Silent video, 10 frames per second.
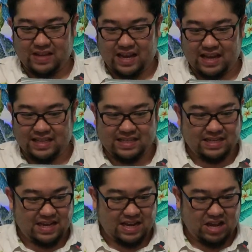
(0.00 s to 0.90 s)
that
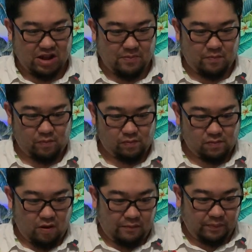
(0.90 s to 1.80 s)
um,
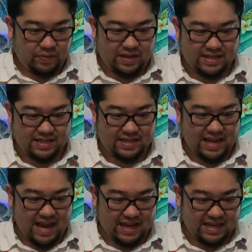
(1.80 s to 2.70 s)
this
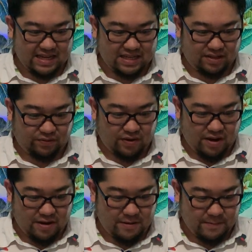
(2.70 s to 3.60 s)
snack is
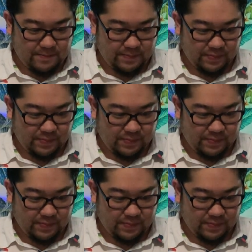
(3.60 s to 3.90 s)
from